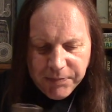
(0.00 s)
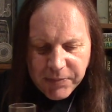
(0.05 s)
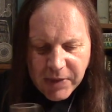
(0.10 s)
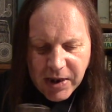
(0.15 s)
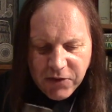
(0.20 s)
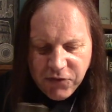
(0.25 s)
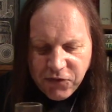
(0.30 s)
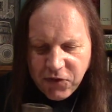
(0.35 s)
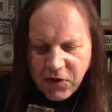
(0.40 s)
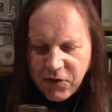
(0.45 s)

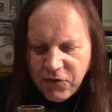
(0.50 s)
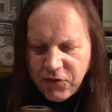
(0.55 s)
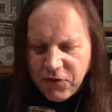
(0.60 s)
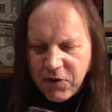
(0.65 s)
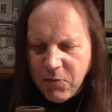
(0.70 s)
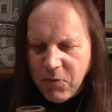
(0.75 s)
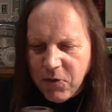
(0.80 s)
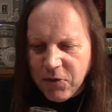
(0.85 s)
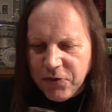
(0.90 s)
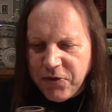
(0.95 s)
Let's
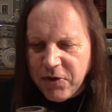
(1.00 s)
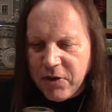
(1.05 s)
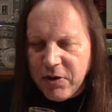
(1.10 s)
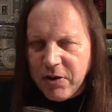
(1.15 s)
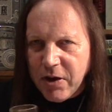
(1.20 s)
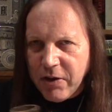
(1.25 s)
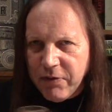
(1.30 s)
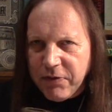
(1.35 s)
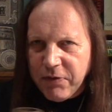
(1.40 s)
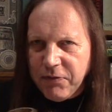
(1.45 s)
see what the
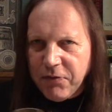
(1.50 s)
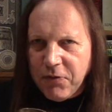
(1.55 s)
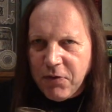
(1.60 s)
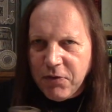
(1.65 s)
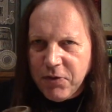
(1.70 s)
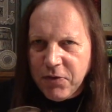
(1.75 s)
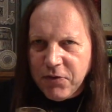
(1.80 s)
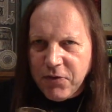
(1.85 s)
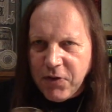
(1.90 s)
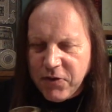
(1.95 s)
nose gives
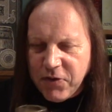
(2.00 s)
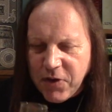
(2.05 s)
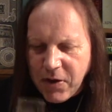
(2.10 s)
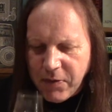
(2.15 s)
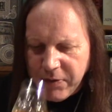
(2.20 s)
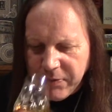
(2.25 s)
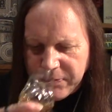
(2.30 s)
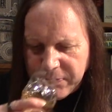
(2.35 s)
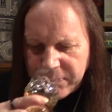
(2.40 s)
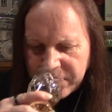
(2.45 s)
on this end, shall we?